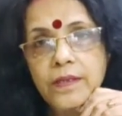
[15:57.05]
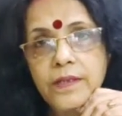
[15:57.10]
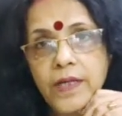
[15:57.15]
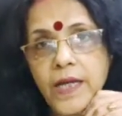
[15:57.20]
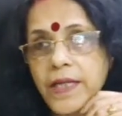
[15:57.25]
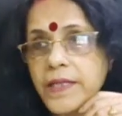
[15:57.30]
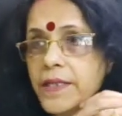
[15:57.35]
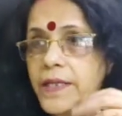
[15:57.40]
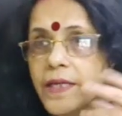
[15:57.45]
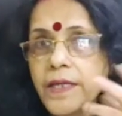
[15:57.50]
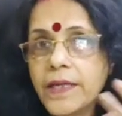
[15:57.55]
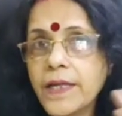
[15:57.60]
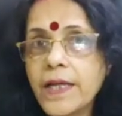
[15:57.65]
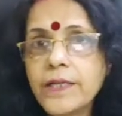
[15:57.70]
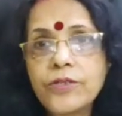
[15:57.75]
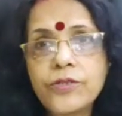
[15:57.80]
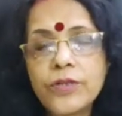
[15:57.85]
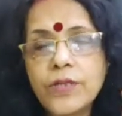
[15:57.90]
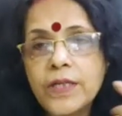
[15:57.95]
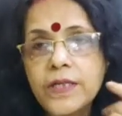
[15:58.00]
and they
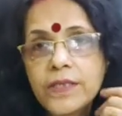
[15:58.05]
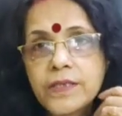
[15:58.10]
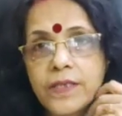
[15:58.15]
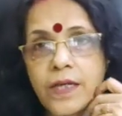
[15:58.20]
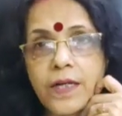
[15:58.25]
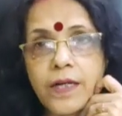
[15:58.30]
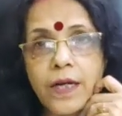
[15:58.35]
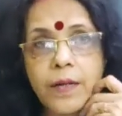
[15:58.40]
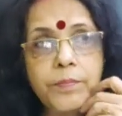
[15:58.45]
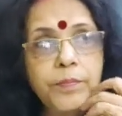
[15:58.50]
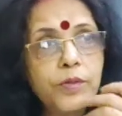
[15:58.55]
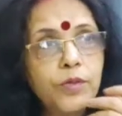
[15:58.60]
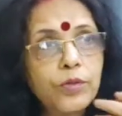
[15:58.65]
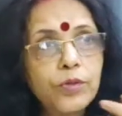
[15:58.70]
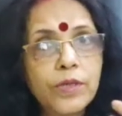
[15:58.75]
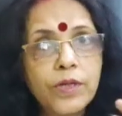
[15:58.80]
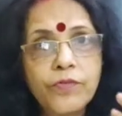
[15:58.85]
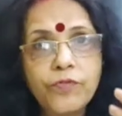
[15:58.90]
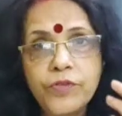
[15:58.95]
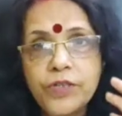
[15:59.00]
naturally succumbed to
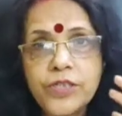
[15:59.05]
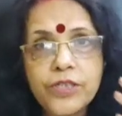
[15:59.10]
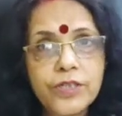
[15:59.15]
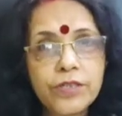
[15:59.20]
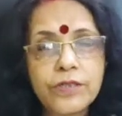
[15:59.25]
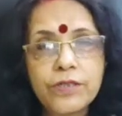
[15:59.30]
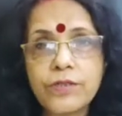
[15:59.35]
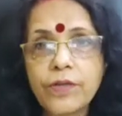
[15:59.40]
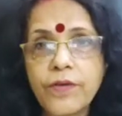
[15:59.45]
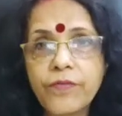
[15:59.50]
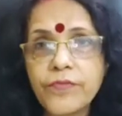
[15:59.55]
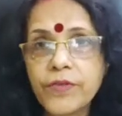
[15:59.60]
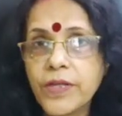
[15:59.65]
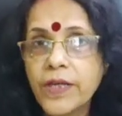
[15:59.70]
the wishes of